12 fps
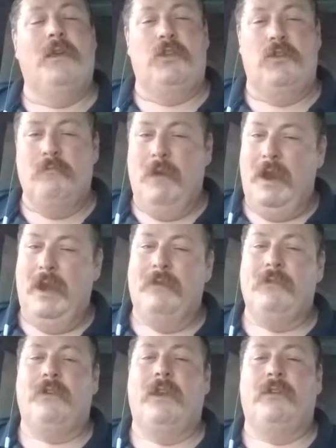you might
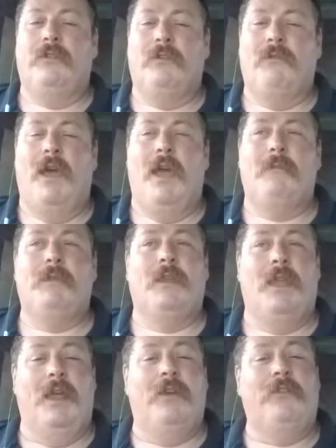have a chance to survive. But the
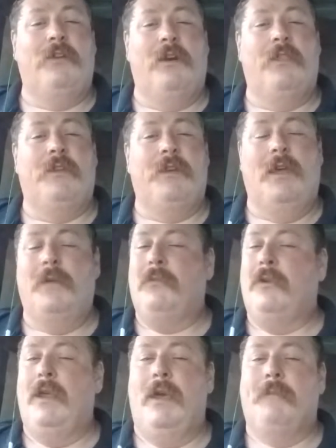lion's share of the time,
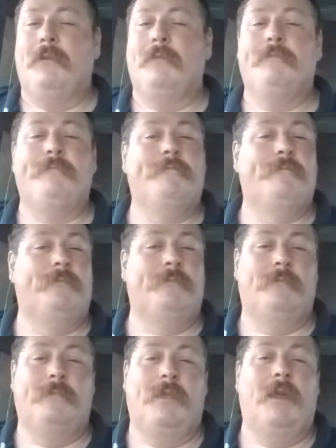what
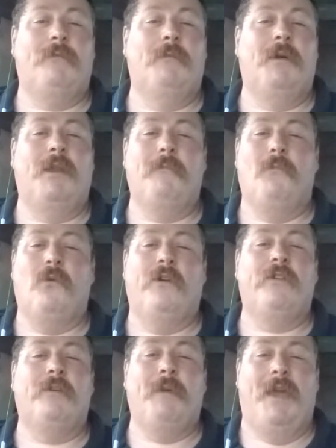happened? Everybody
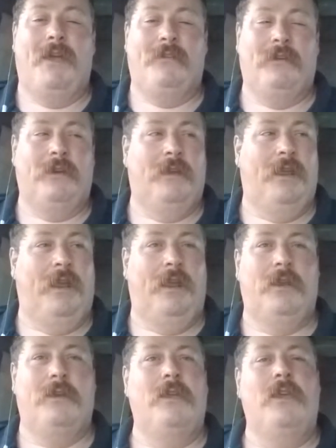mourned your passing,
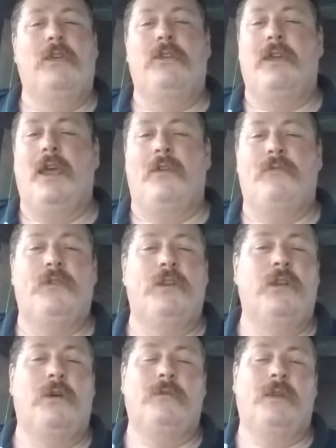and you got a
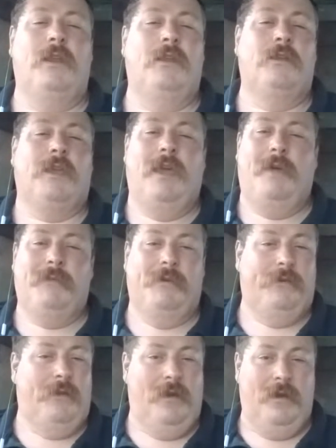footnote in the
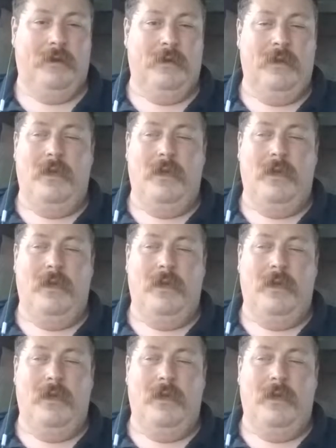captain's log.